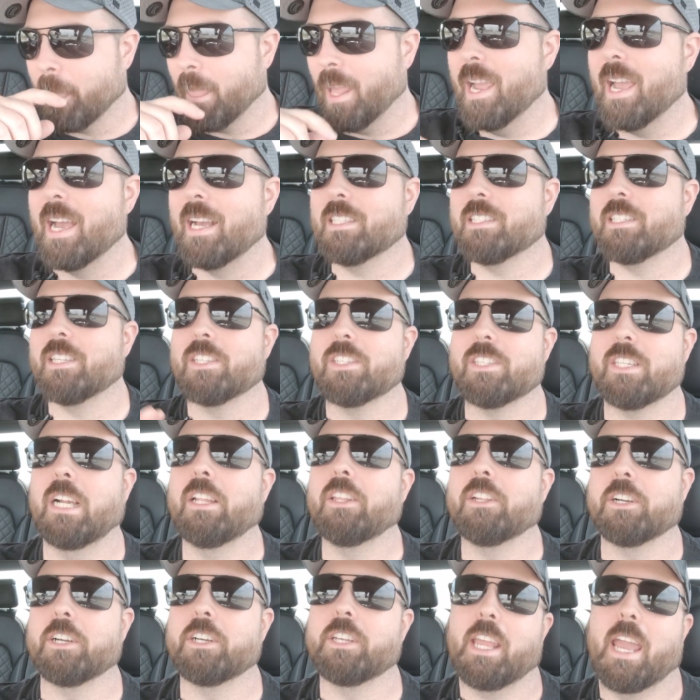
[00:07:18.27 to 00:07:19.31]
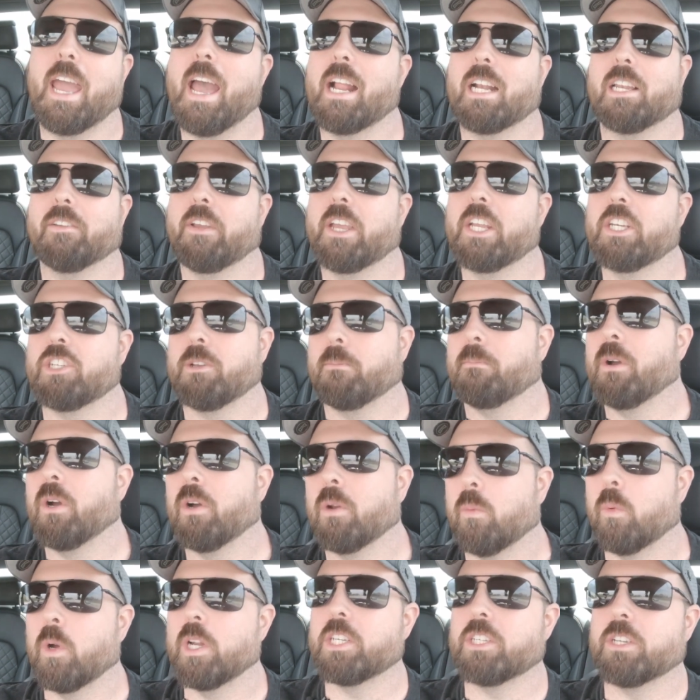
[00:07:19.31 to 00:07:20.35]
it has this cylinder deactivation
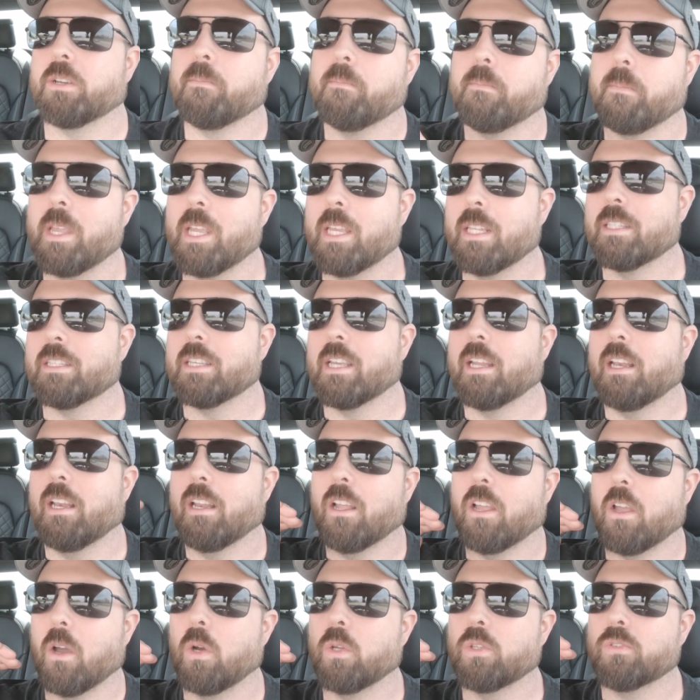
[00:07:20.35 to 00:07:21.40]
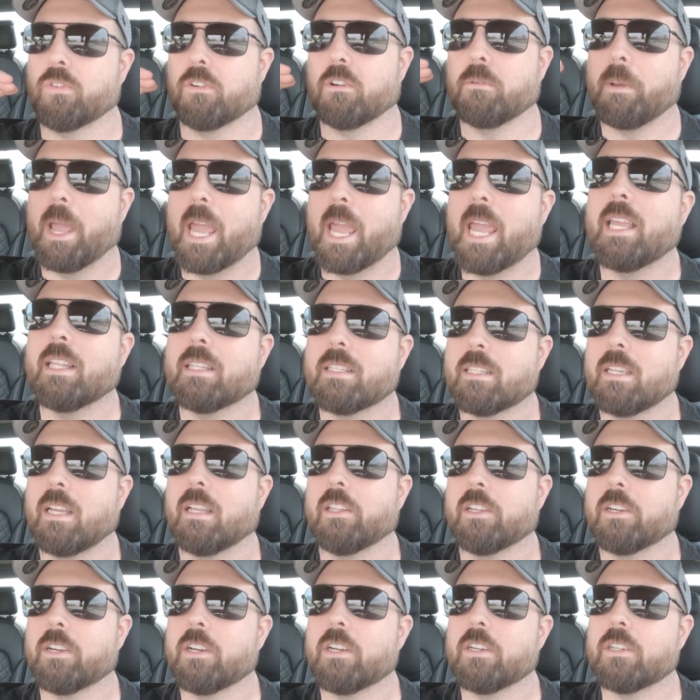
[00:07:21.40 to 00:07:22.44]
mode, which means it goes from 8
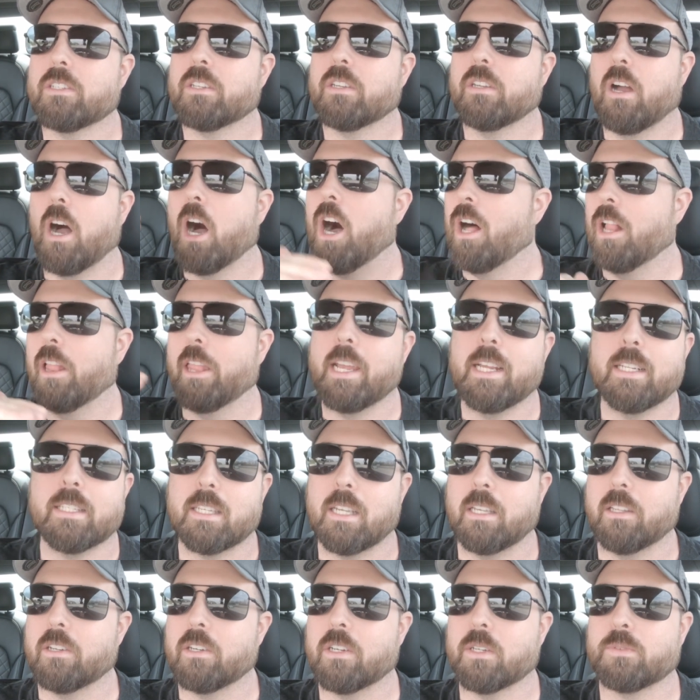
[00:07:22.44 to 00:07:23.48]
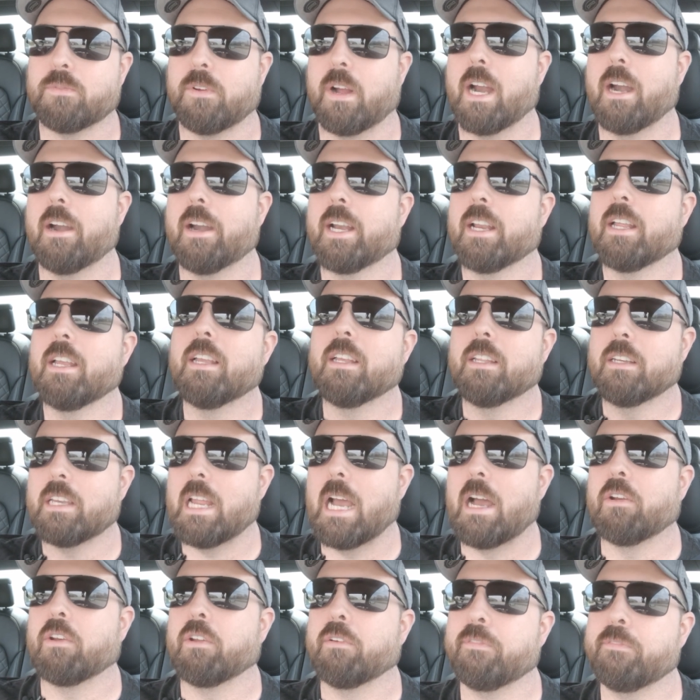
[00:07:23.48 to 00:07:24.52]
cylinders, all 8 cylinders firing,
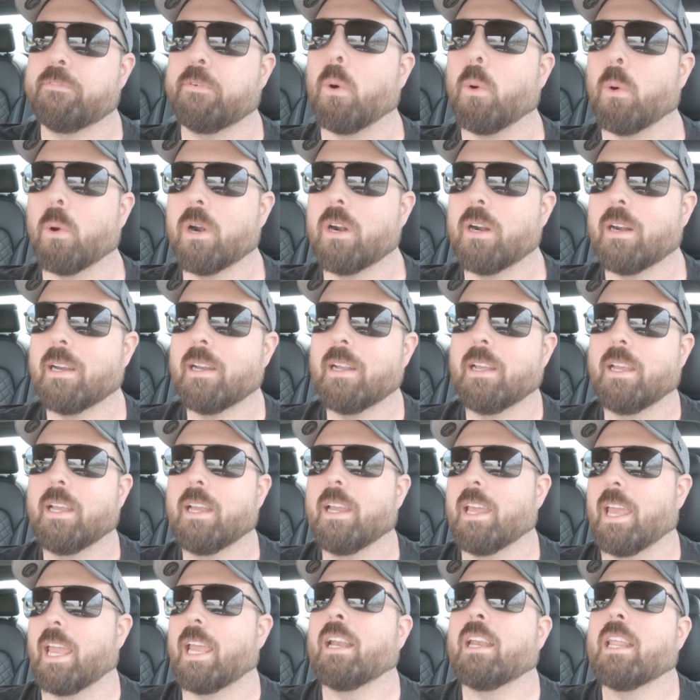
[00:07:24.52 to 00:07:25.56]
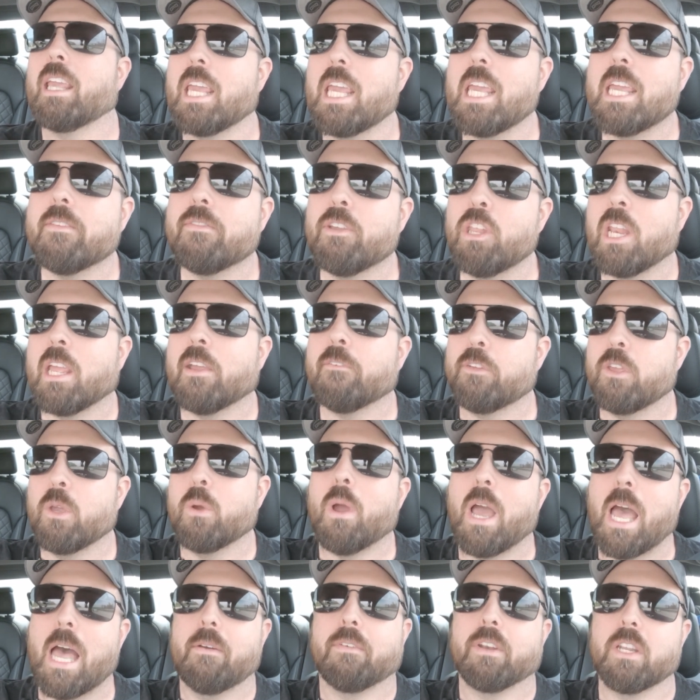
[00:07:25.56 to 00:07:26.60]
down to 4. And even if you
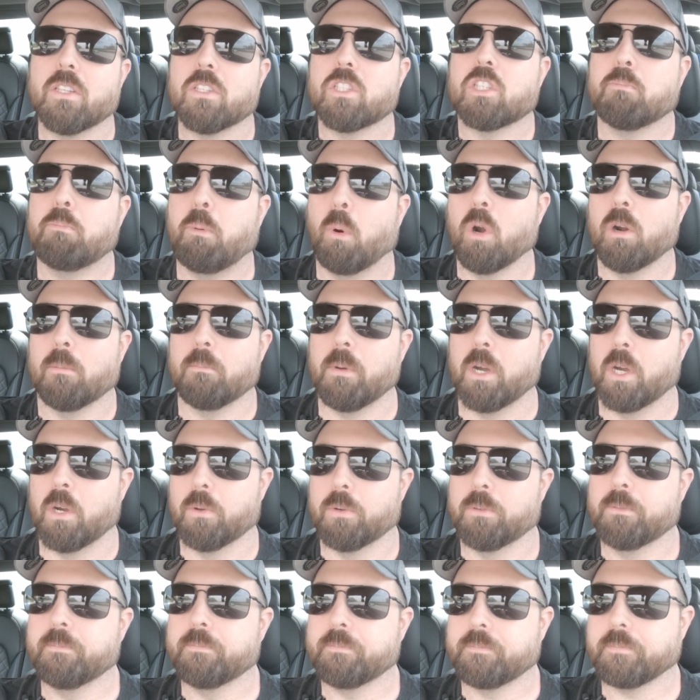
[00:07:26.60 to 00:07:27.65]
have it in sport mode,